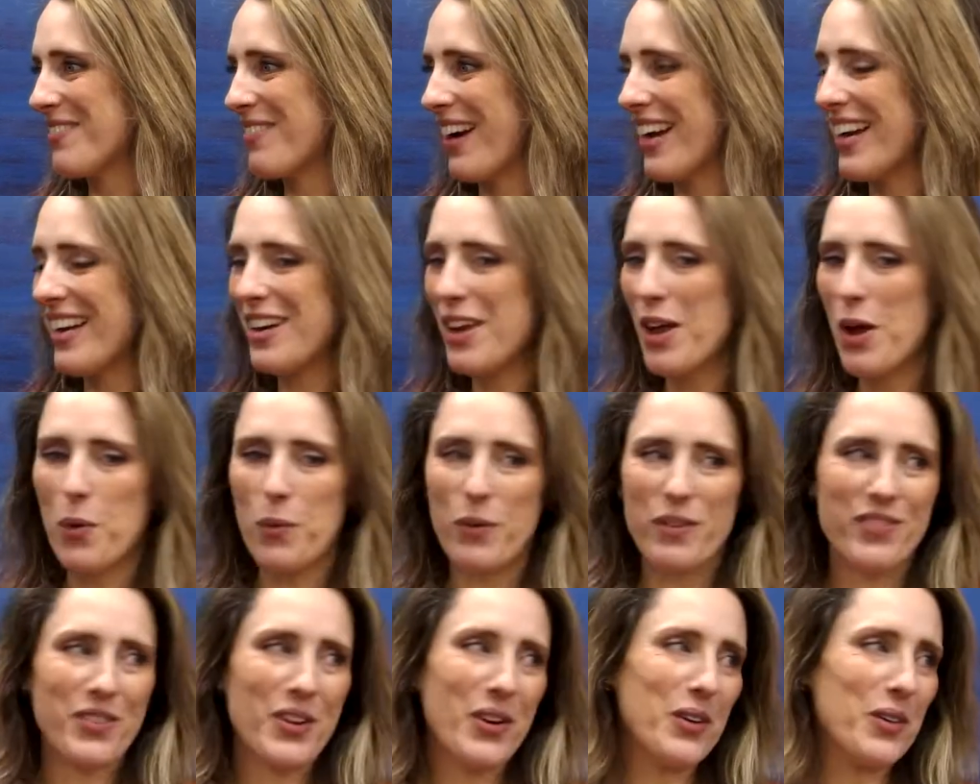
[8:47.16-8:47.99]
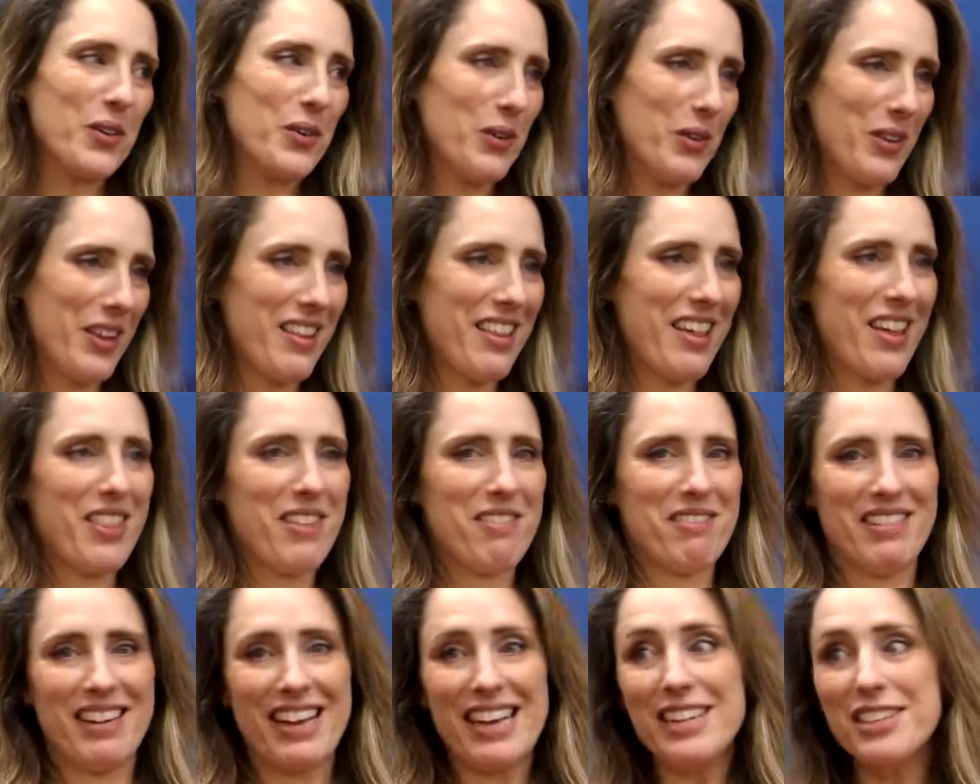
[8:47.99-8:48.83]
Right? We've got all of the other
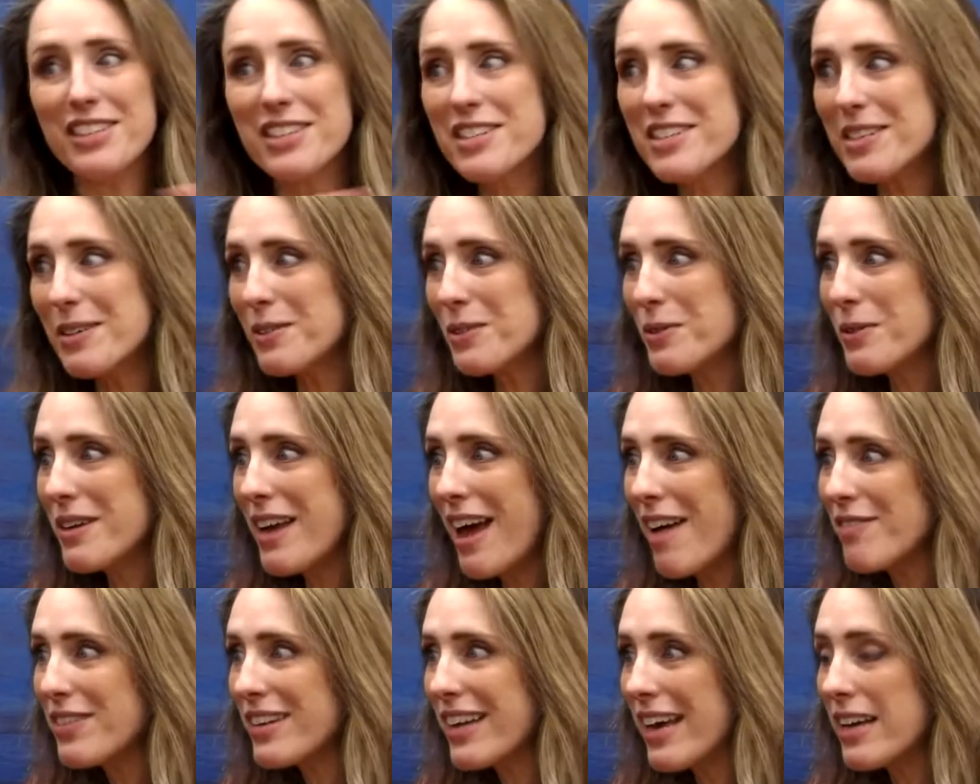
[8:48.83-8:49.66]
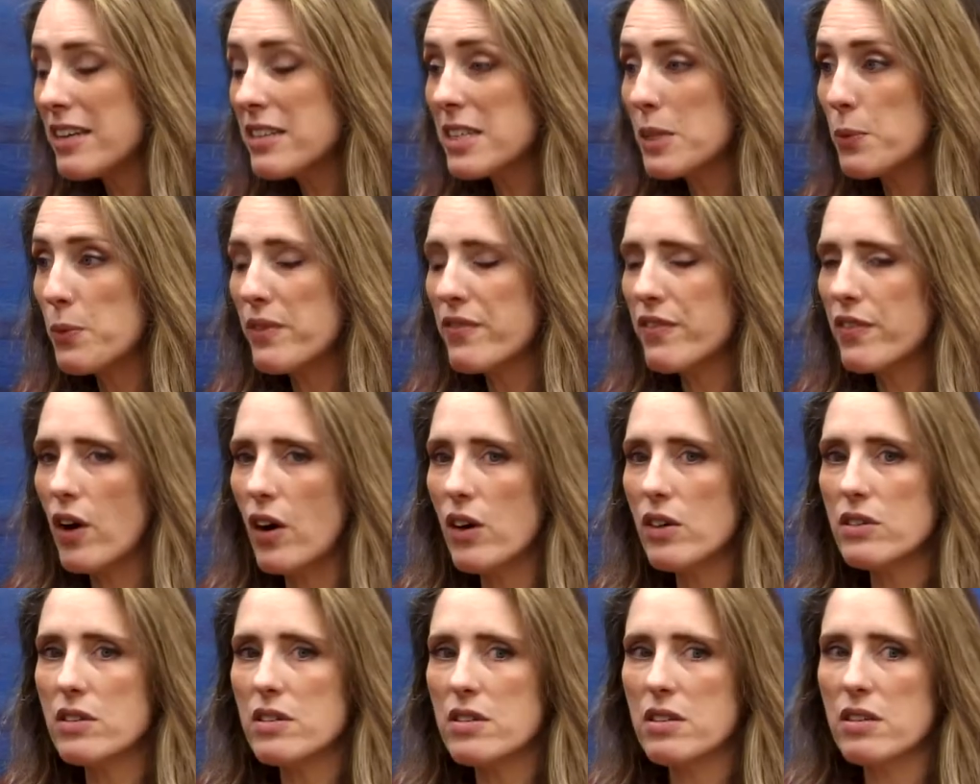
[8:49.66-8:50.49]
relationships we're navigating. We've
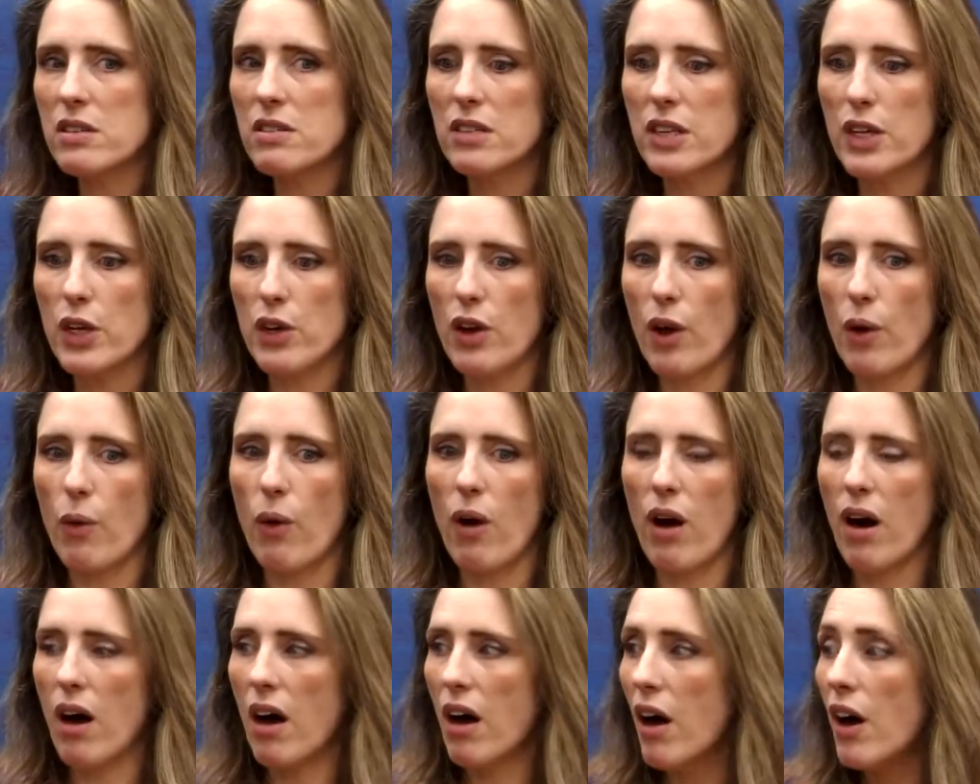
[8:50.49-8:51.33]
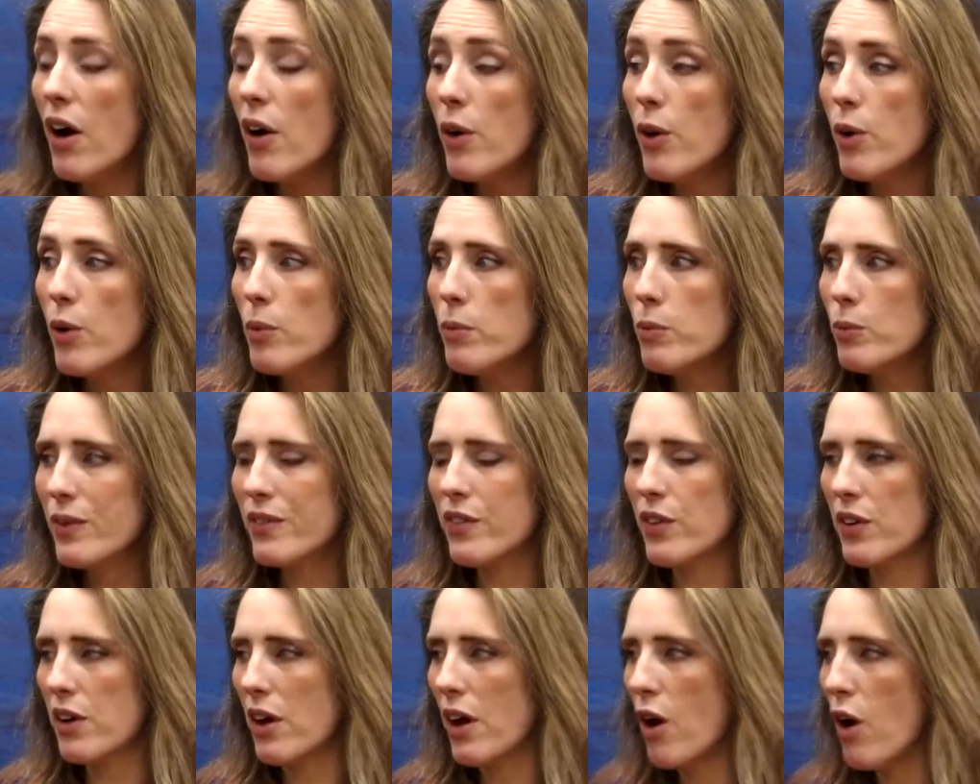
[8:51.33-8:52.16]
got our home, we've
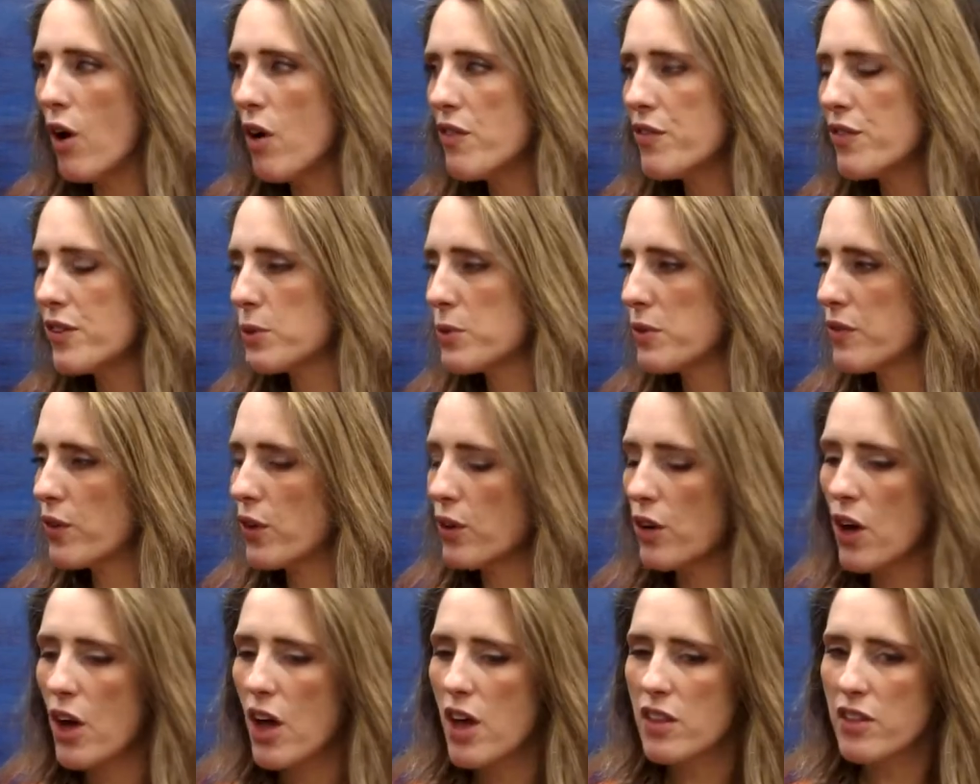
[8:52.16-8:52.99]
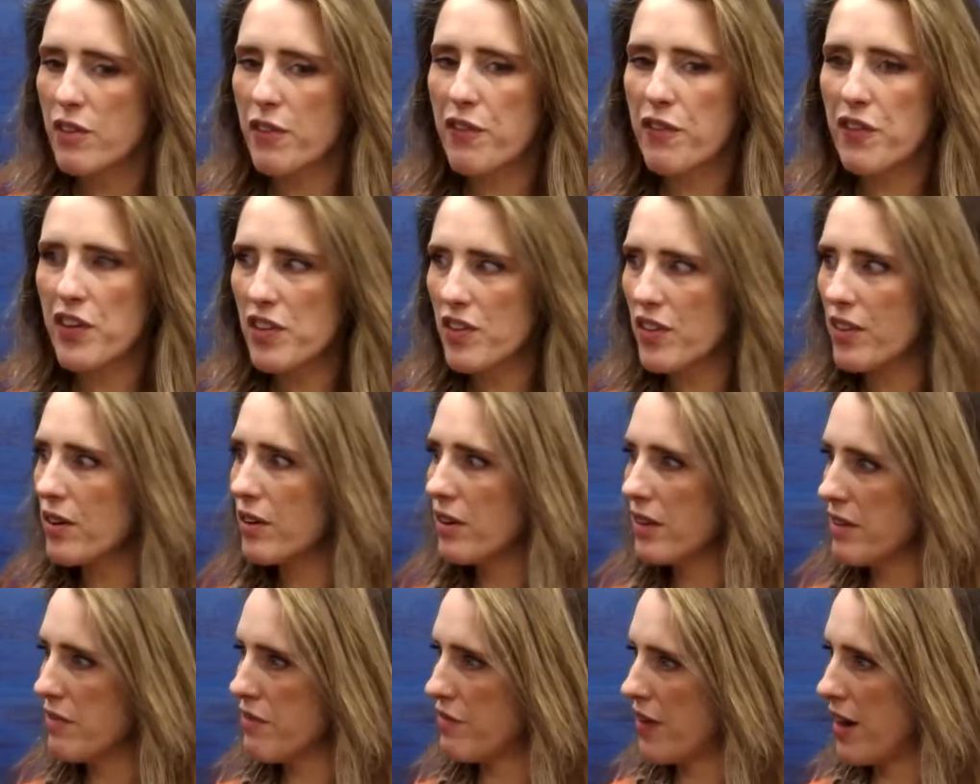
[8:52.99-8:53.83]
got our office, we've got the
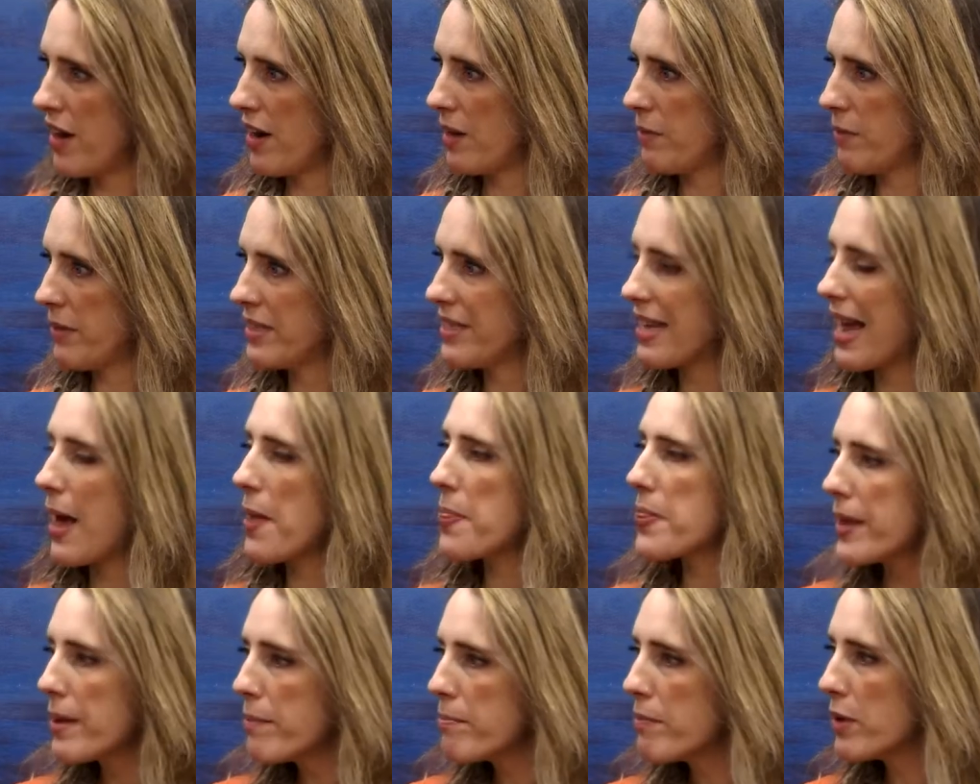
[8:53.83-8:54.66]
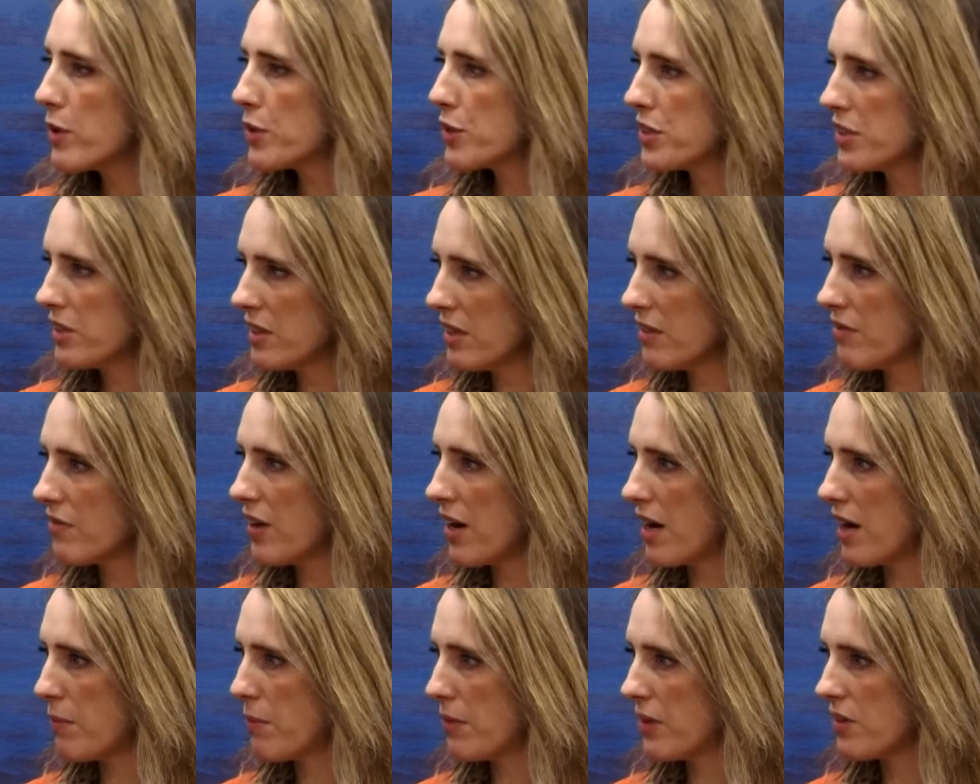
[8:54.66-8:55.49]
physical environments and the emotional
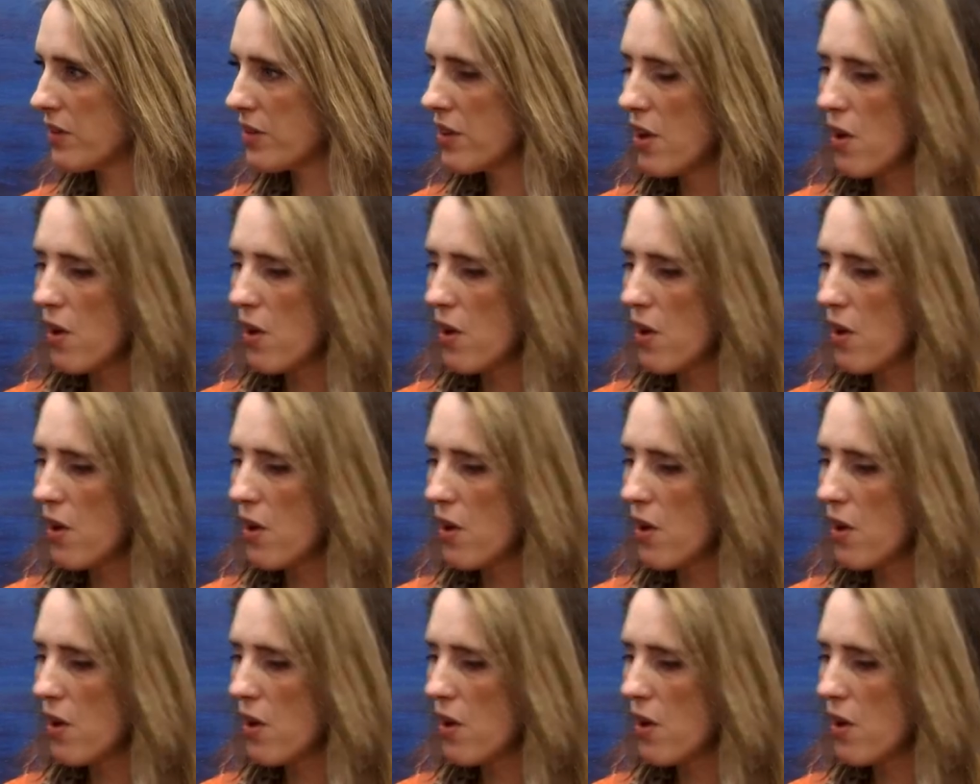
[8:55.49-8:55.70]
environments.